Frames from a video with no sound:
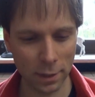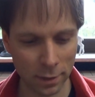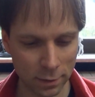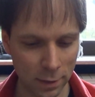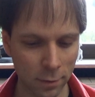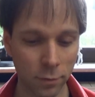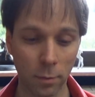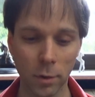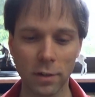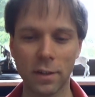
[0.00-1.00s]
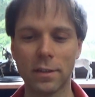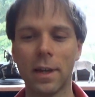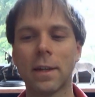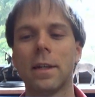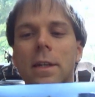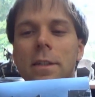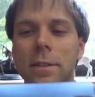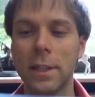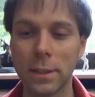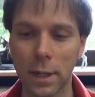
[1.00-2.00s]
is from Logitech,
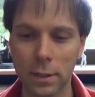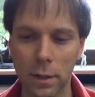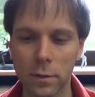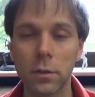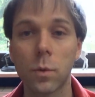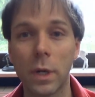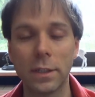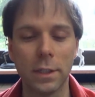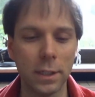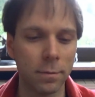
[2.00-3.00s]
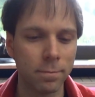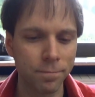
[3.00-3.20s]
C920.